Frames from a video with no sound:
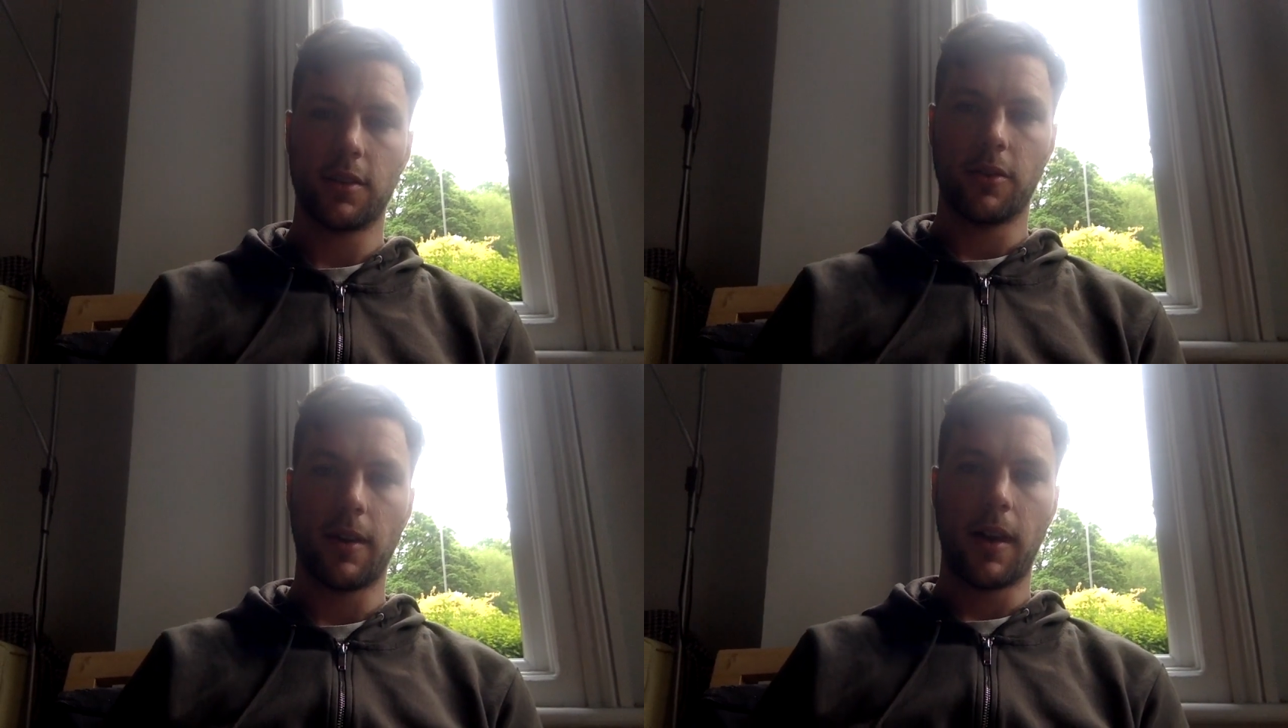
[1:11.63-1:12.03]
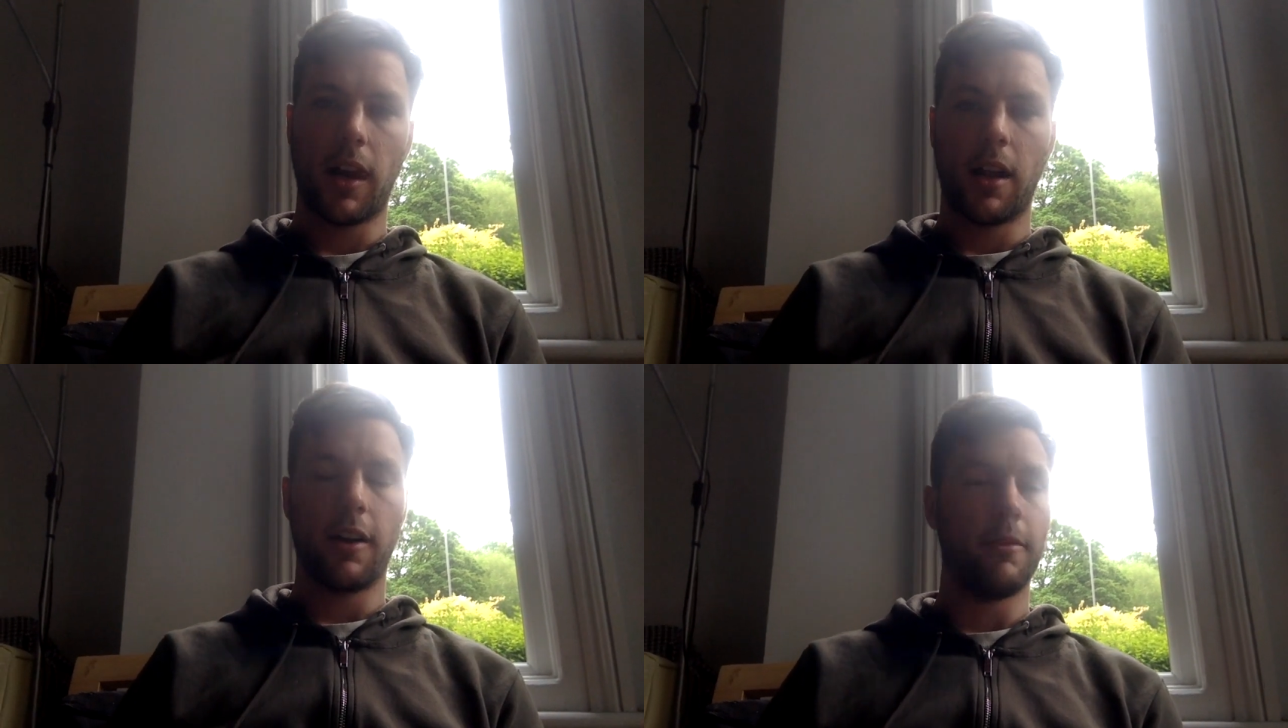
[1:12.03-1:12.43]
So
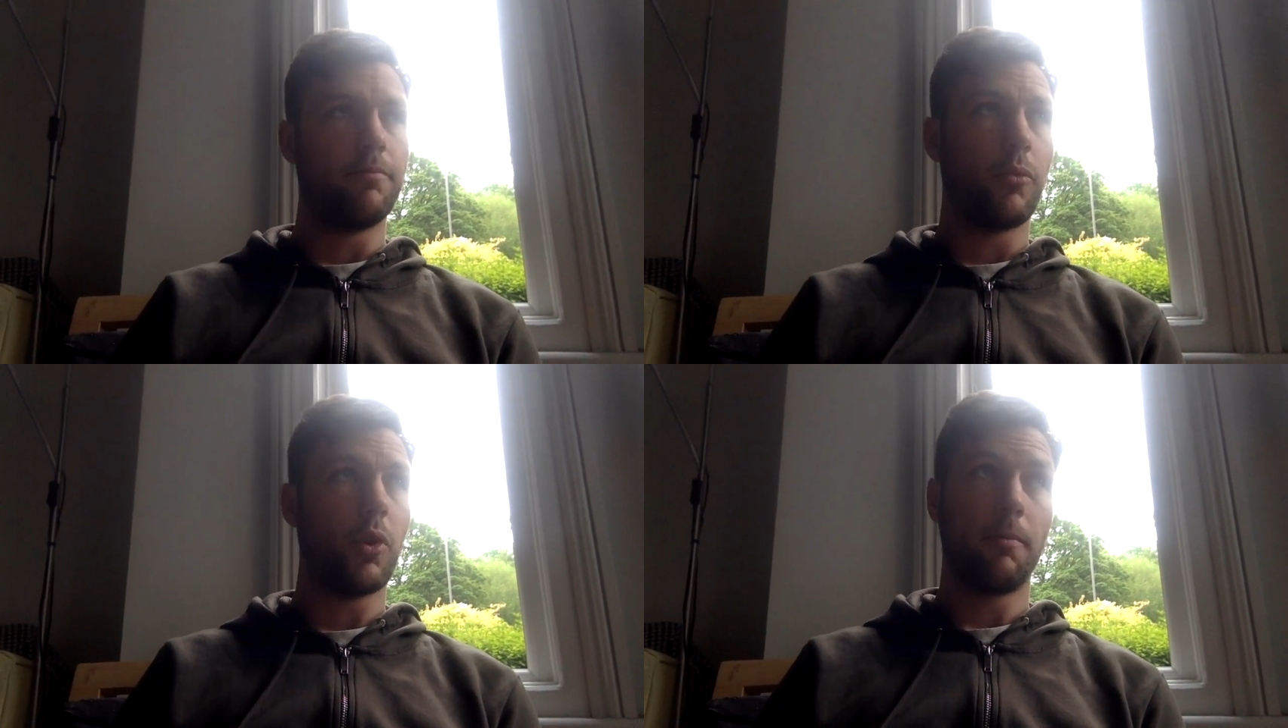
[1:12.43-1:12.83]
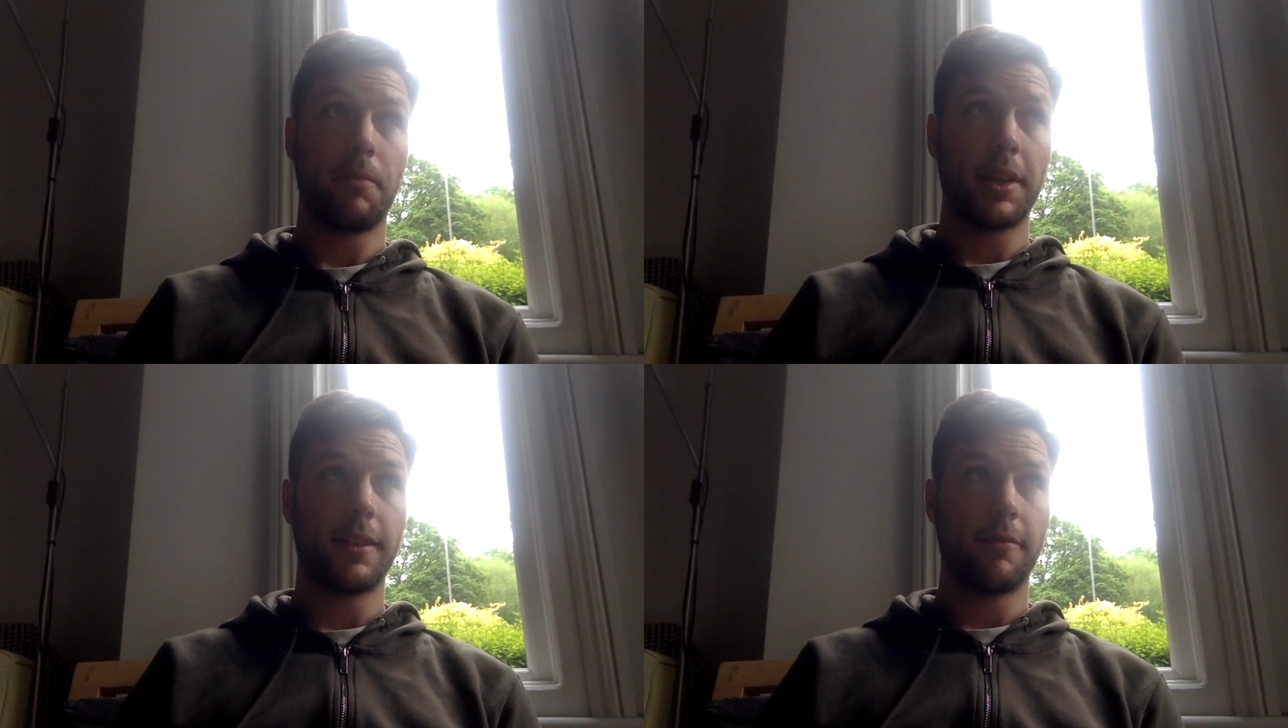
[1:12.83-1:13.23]
one
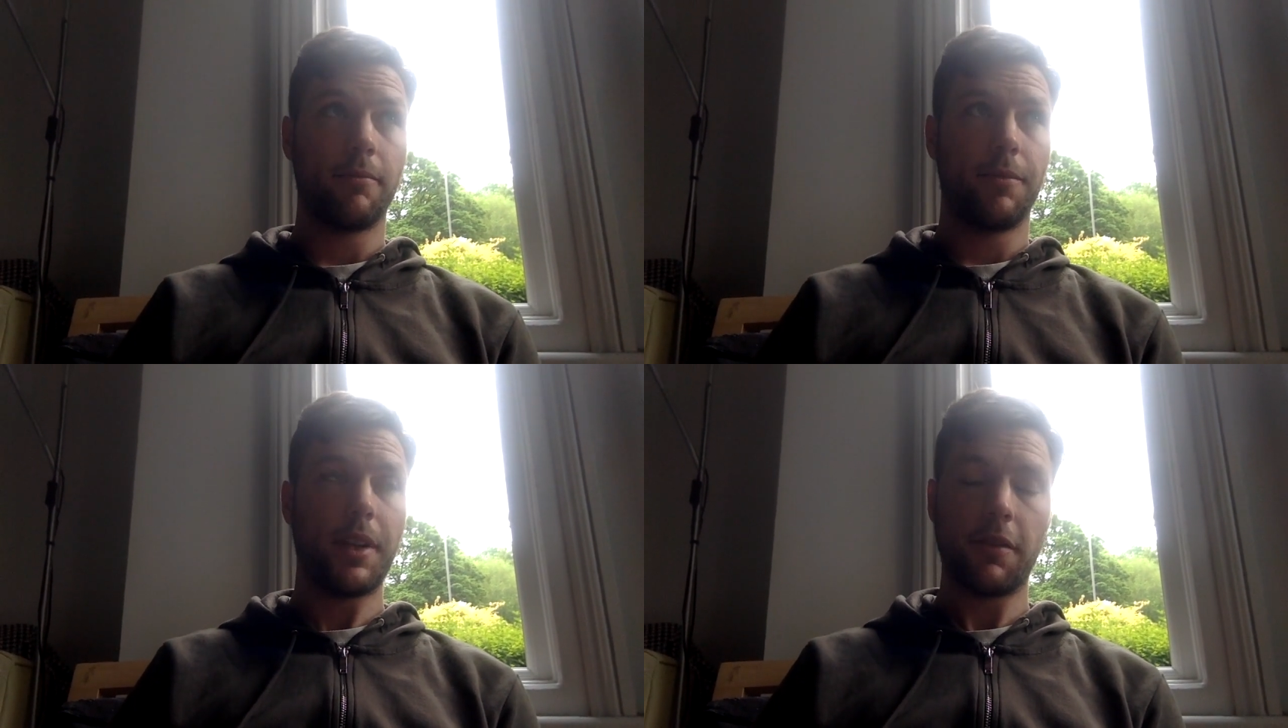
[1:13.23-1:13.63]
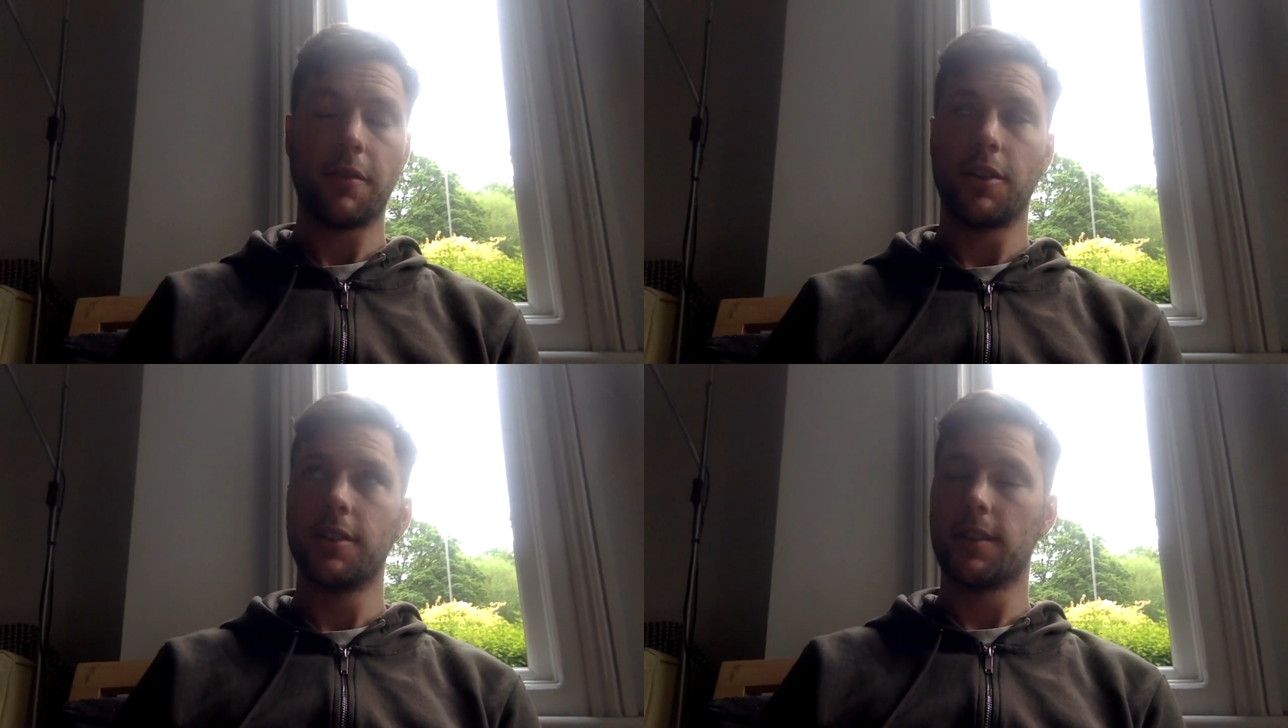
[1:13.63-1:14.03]
big
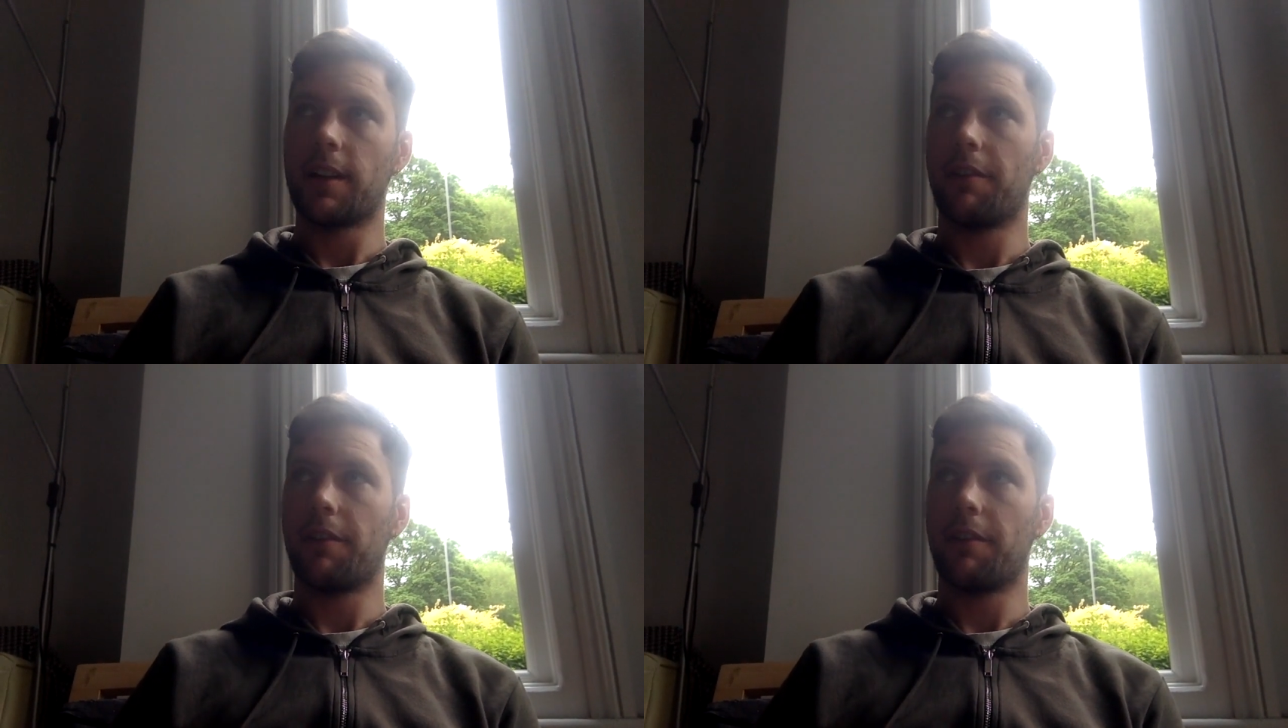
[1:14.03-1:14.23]
difference